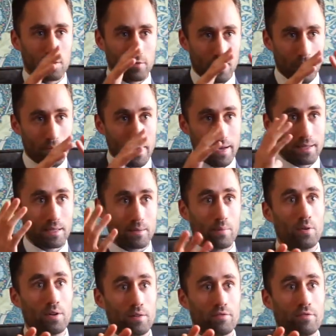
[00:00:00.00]
of like meeting
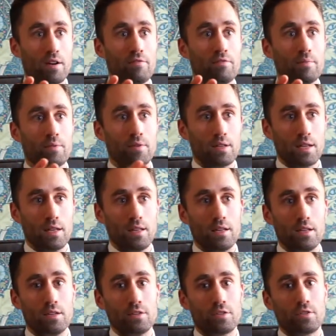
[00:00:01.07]
point for everybody in the
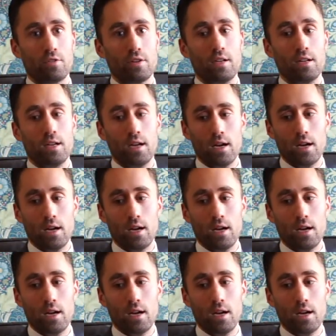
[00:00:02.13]
industry